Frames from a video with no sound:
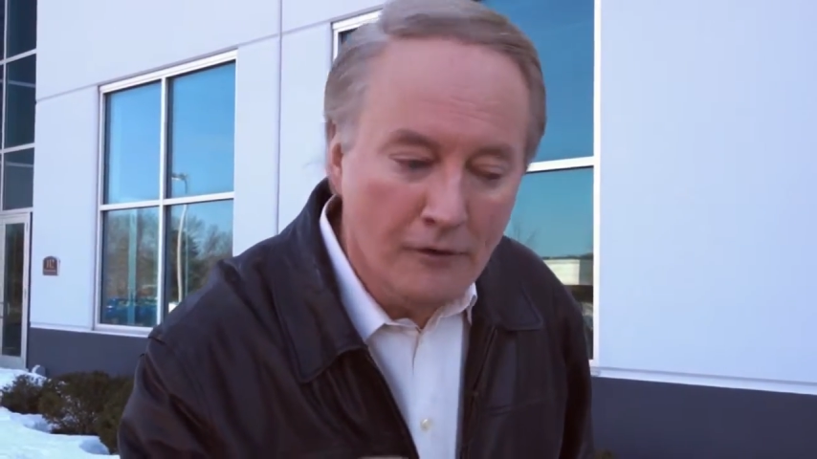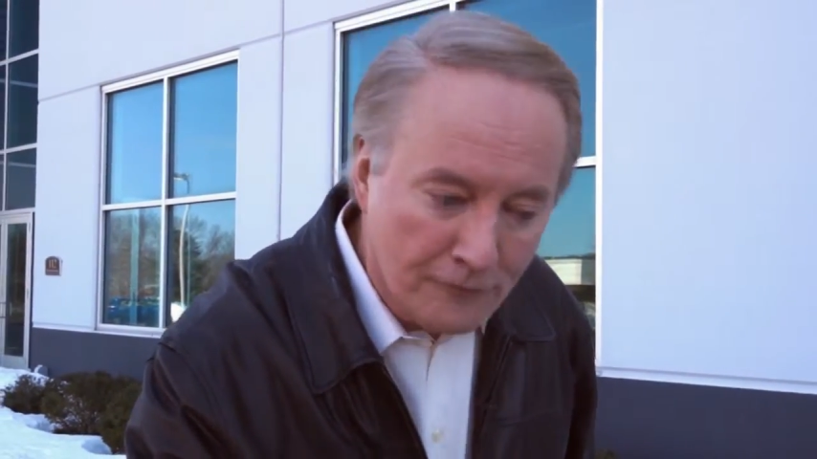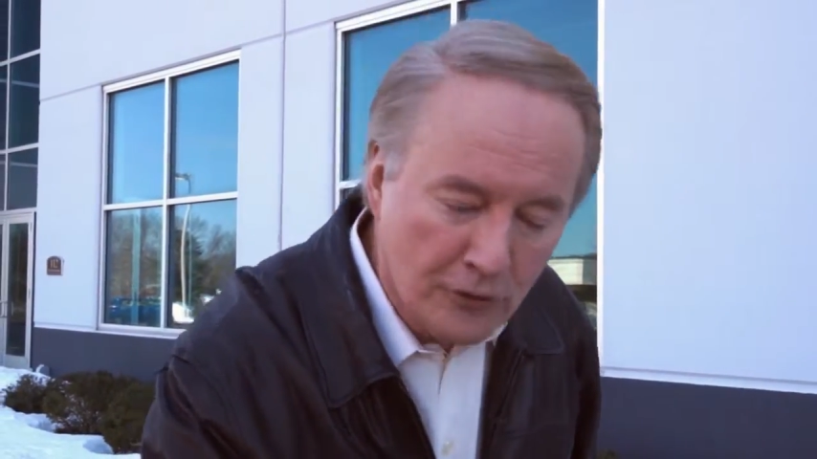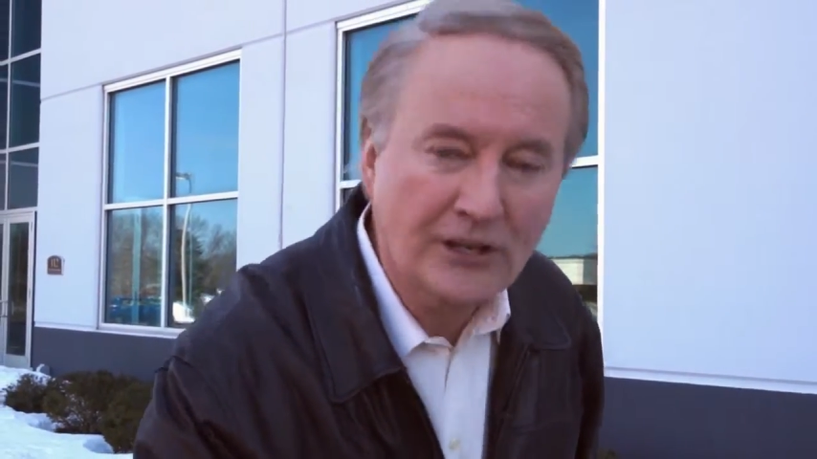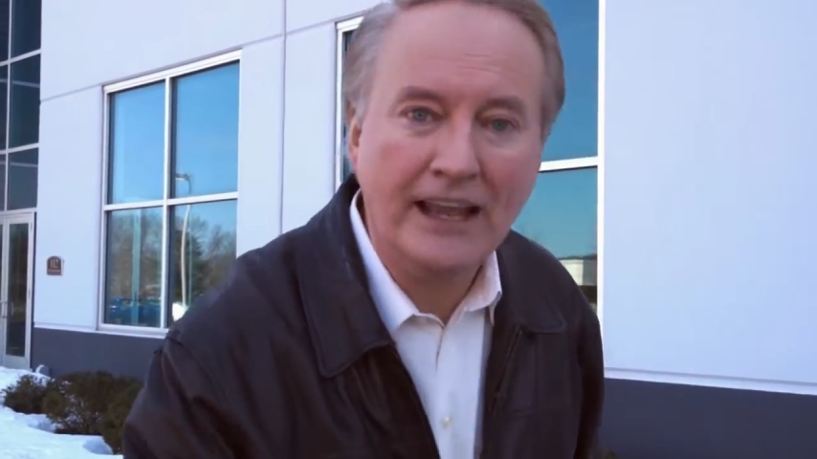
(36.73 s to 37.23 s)

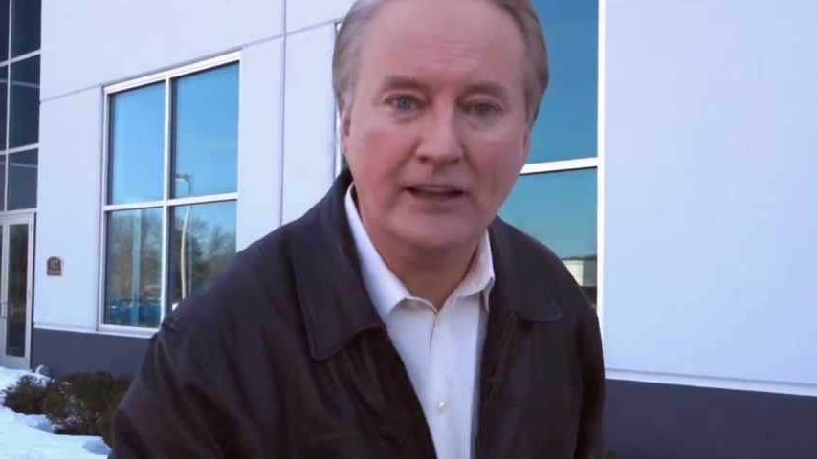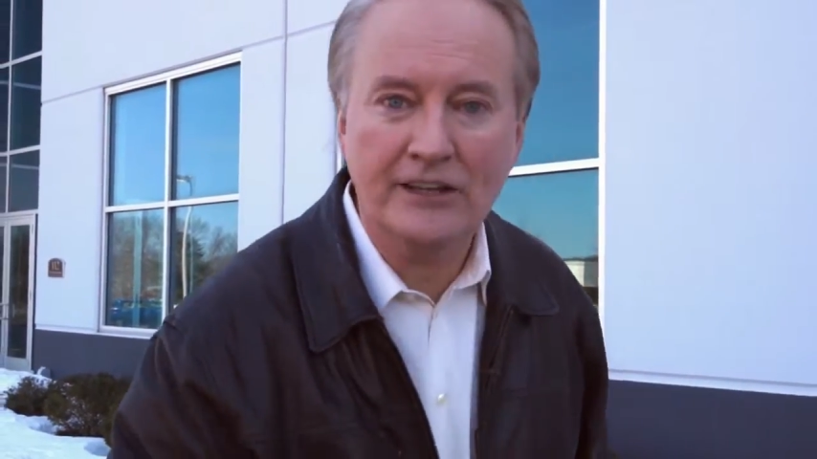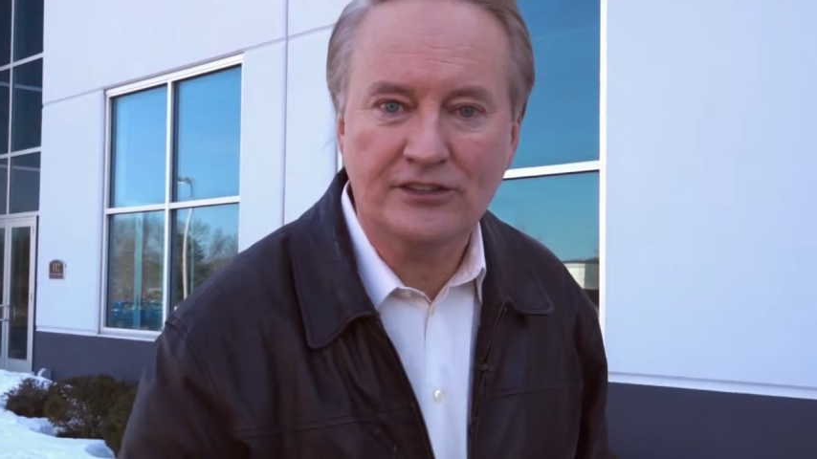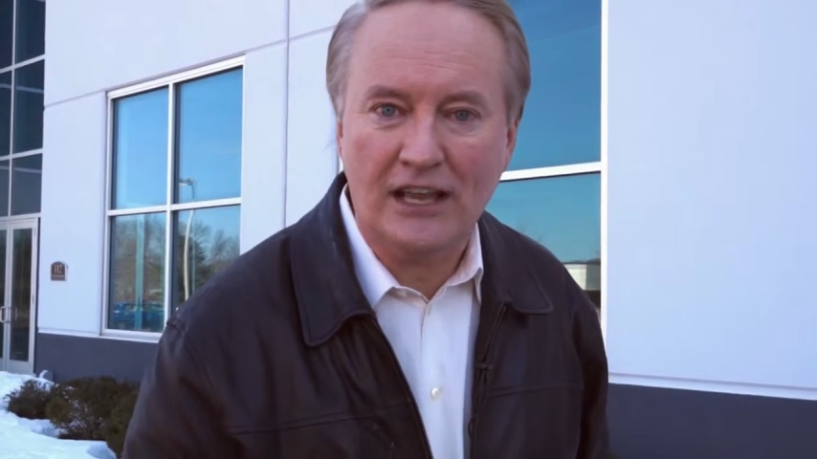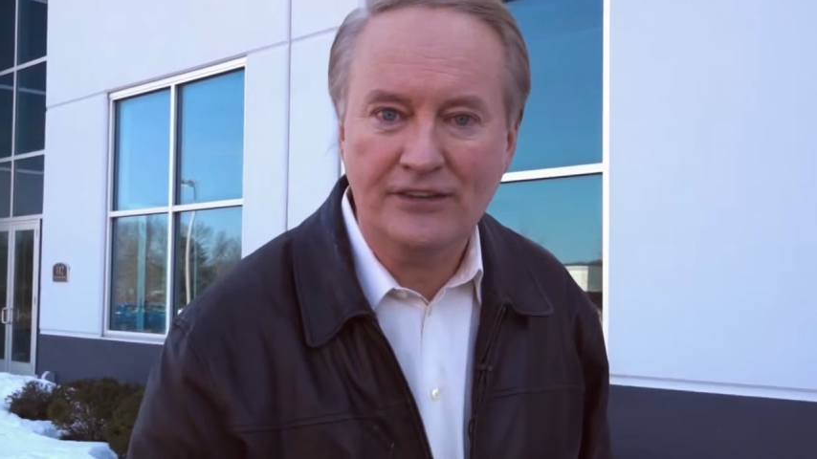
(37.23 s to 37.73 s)
for
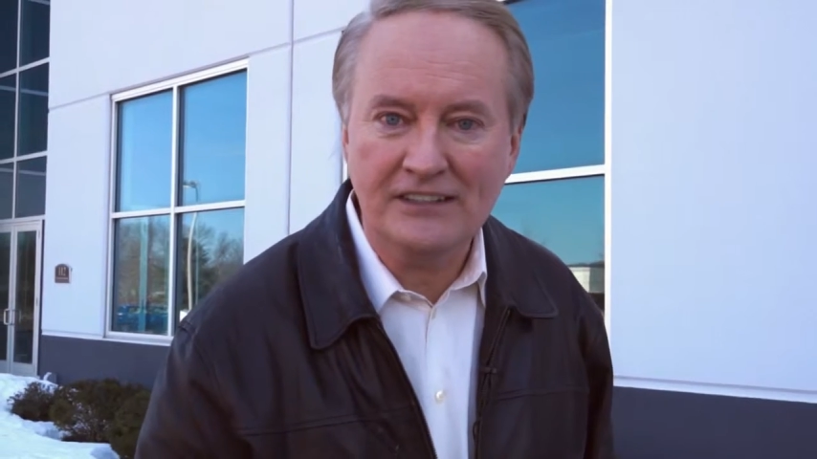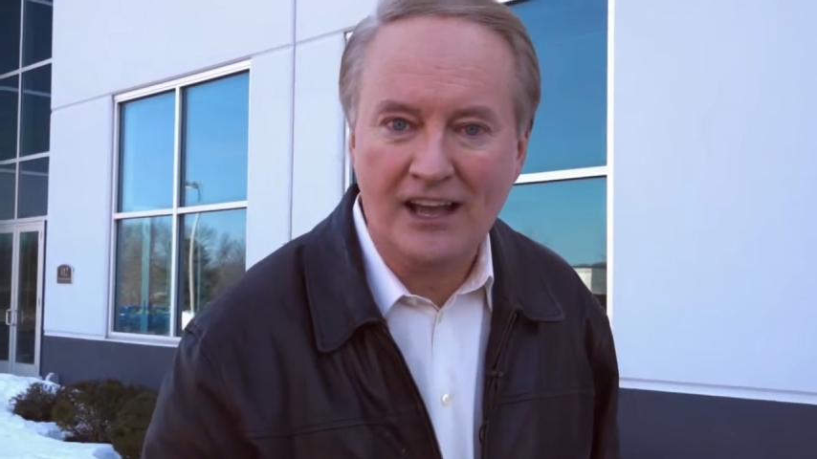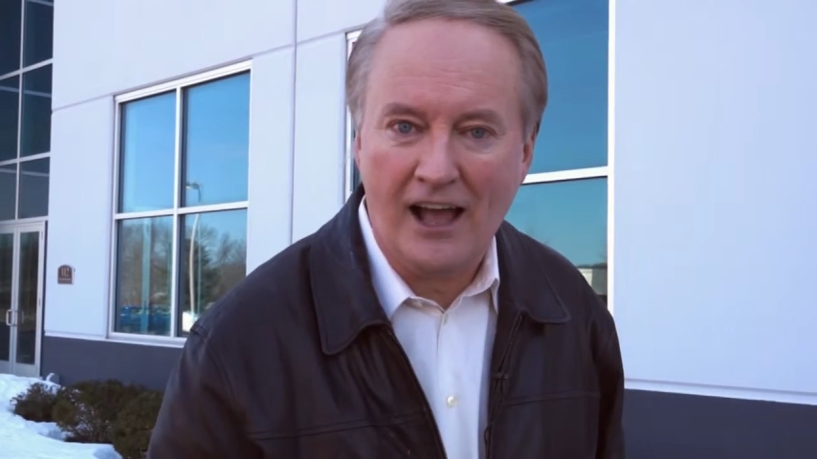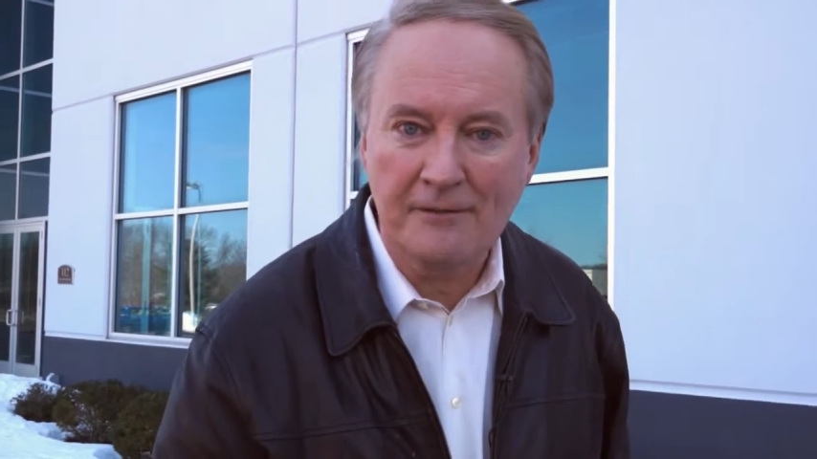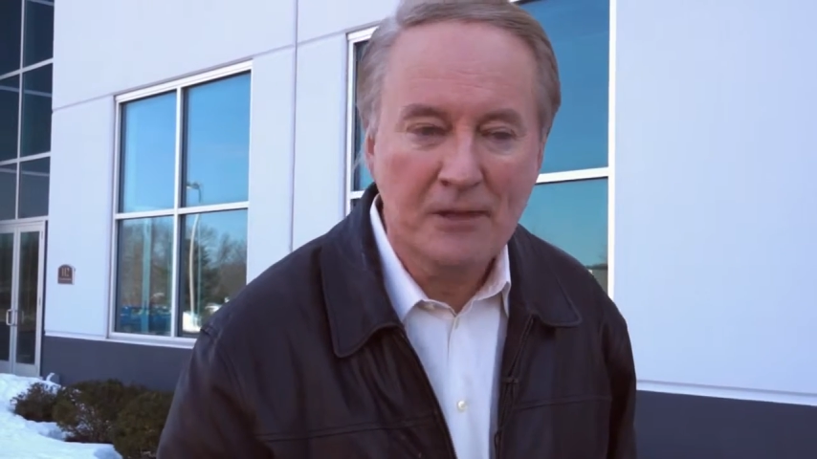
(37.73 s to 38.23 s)
daylight saving
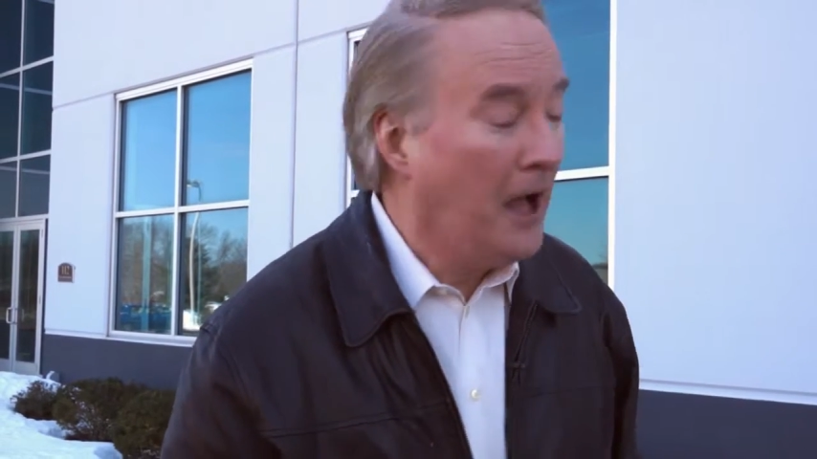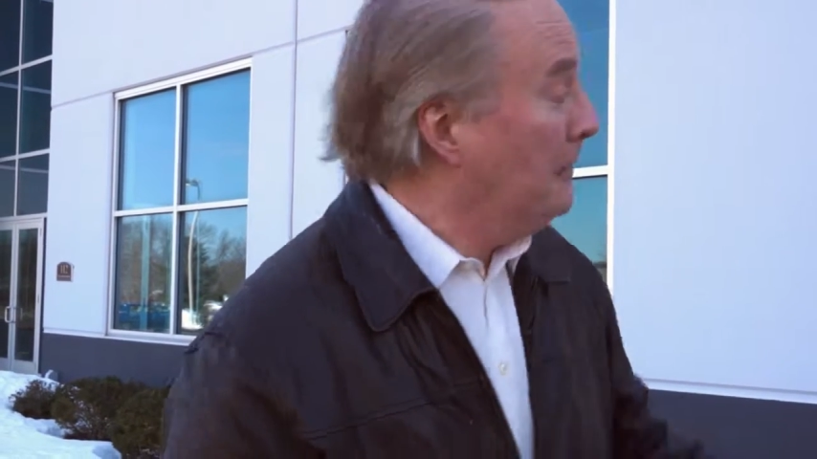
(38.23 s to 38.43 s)
time?